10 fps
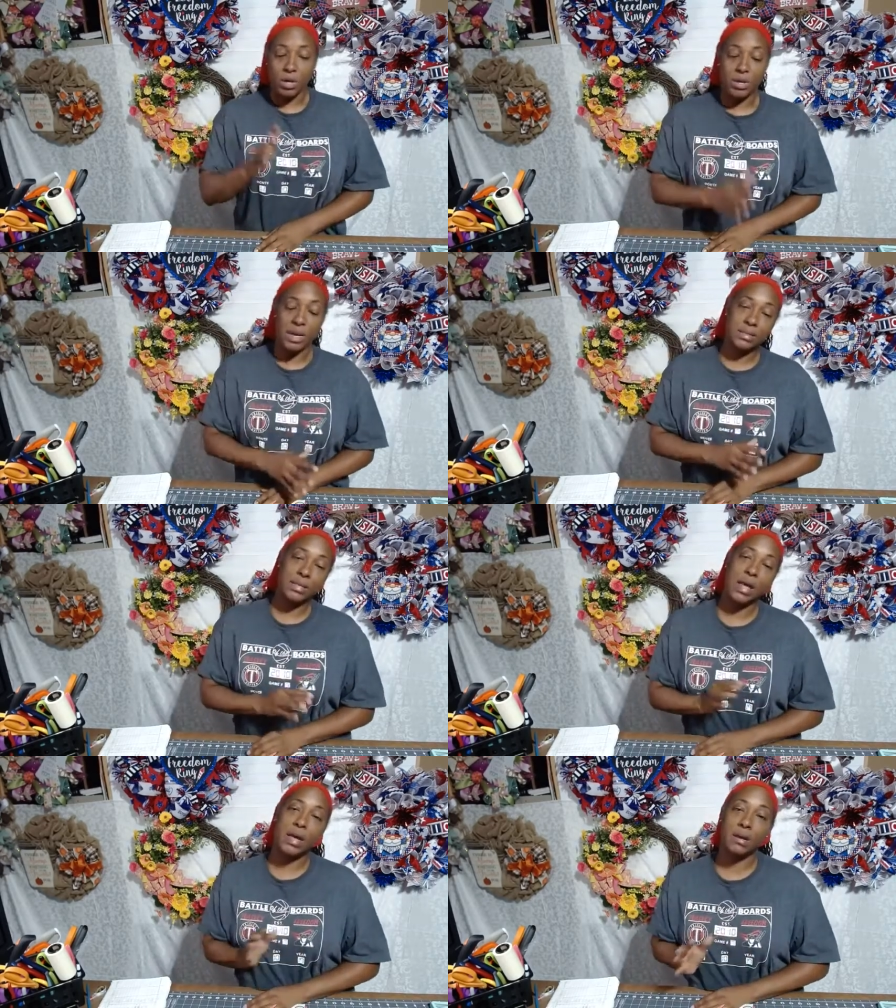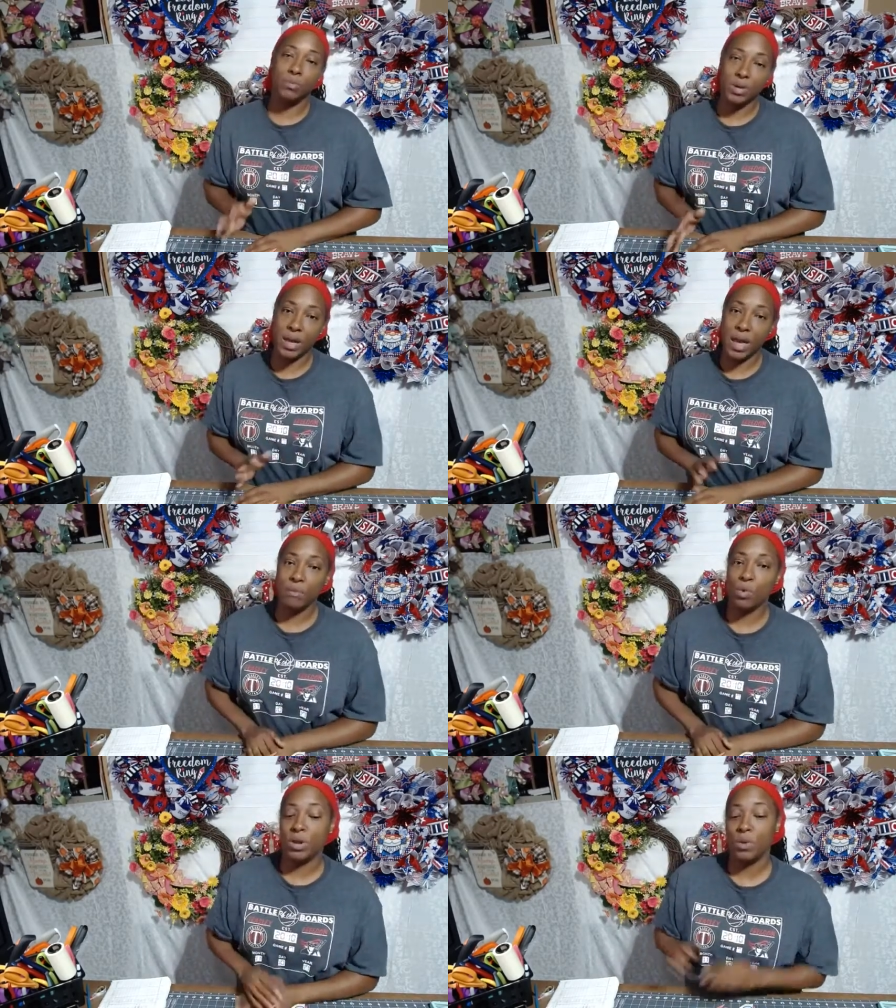Yesterday we
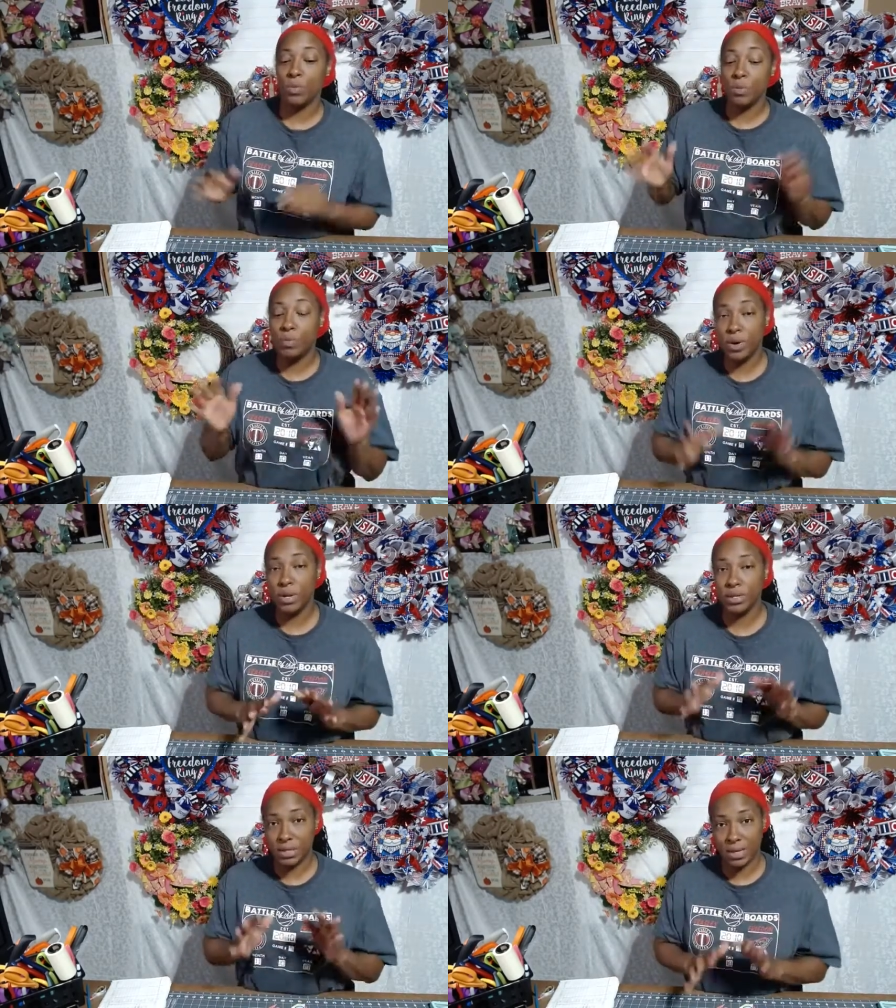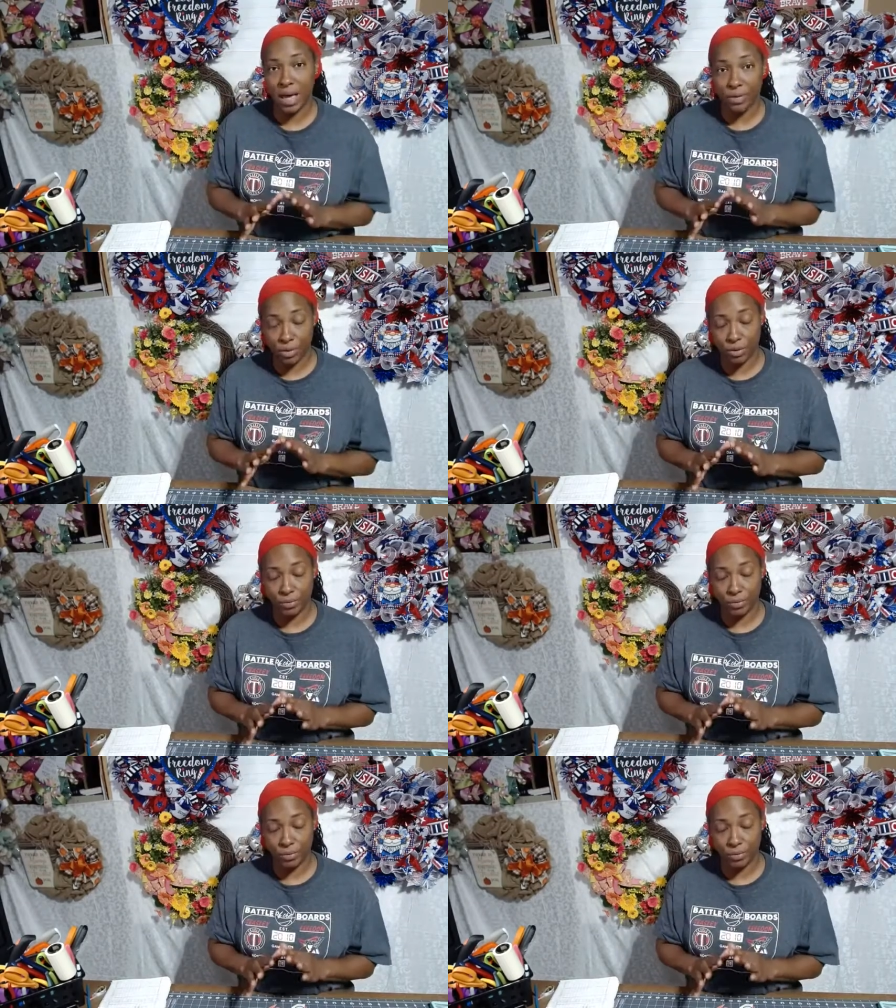came on and we put it together.